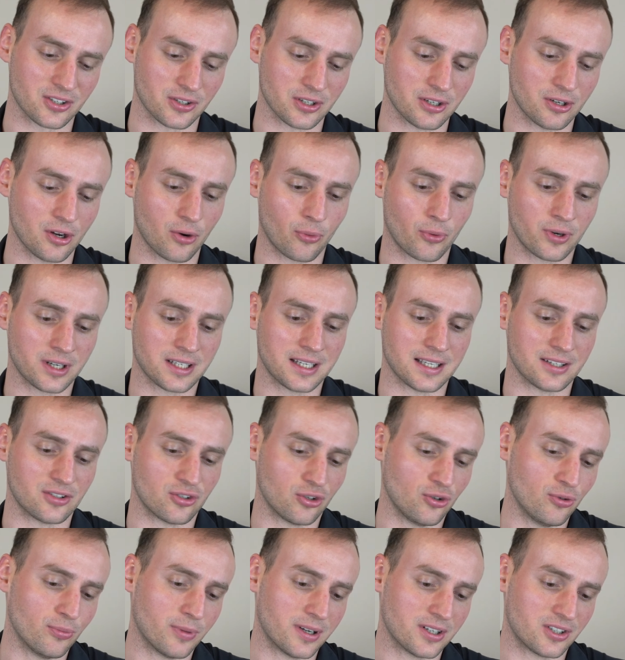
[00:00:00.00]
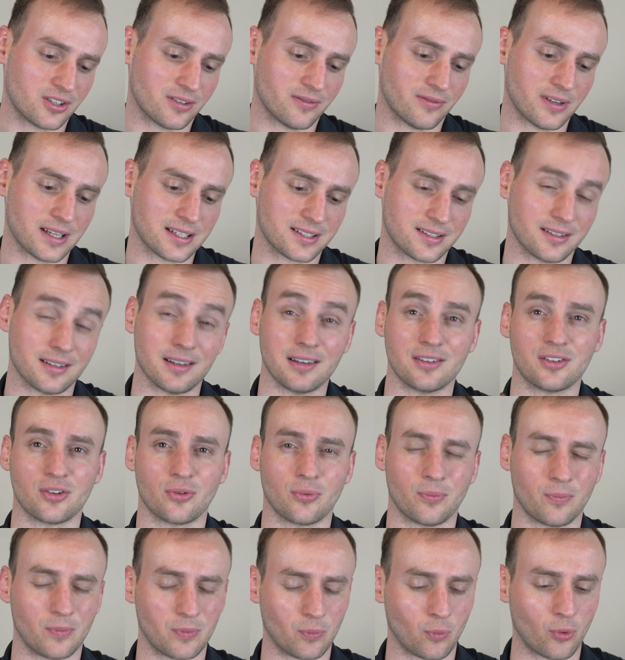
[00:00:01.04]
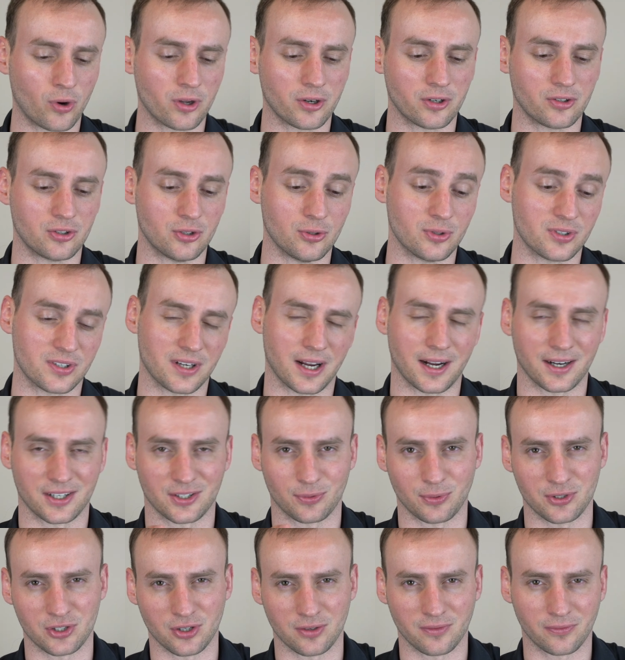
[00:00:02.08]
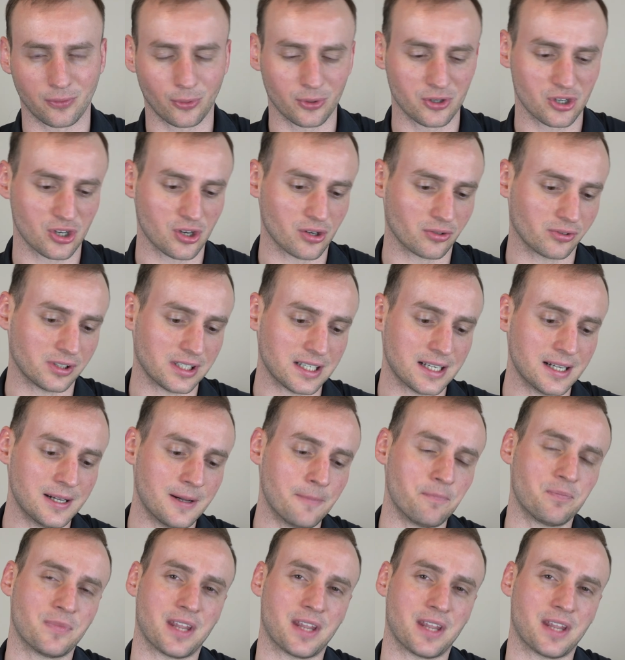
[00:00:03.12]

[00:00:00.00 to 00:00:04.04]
So you don't want to get too much invested into 1 or 2 stocks, which unfortunately